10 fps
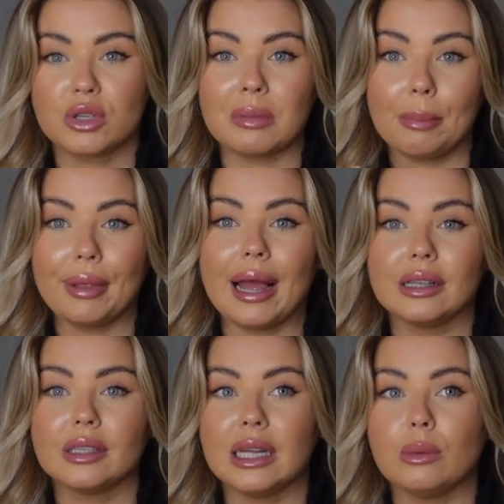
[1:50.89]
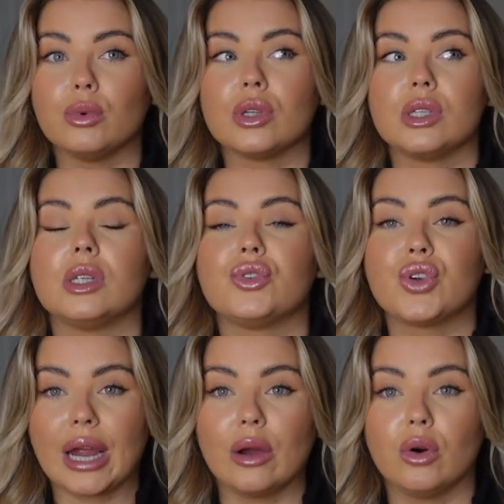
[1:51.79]
So my plan today was to
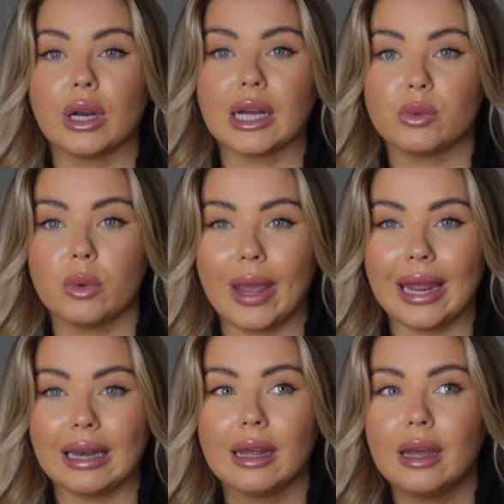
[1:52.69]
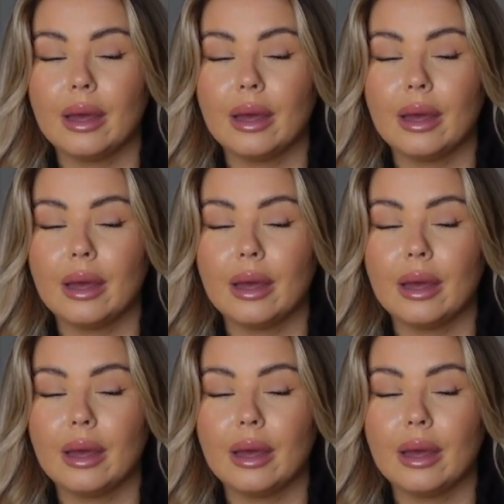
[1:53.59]
try it on as we went,